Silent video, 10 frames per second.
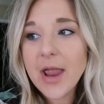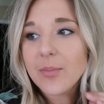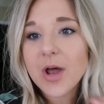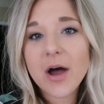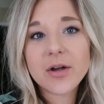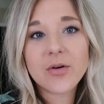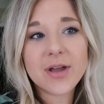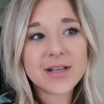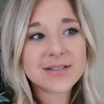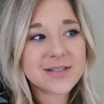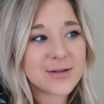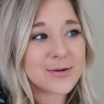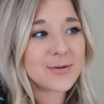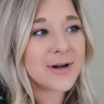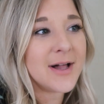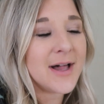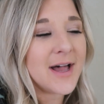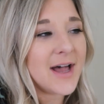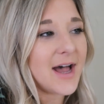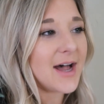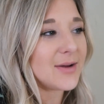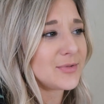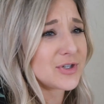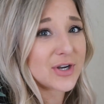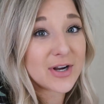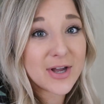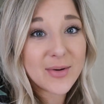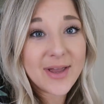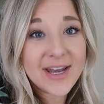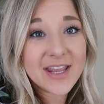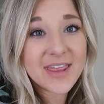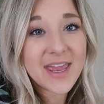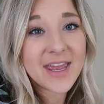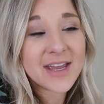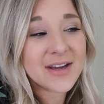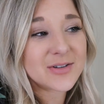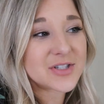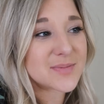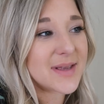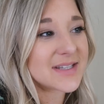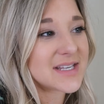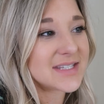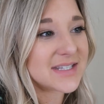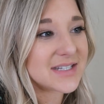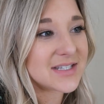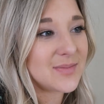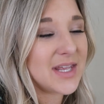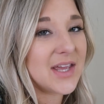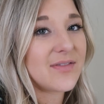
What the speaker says: I'm not going to sugarcoat anything just because they sent it to me.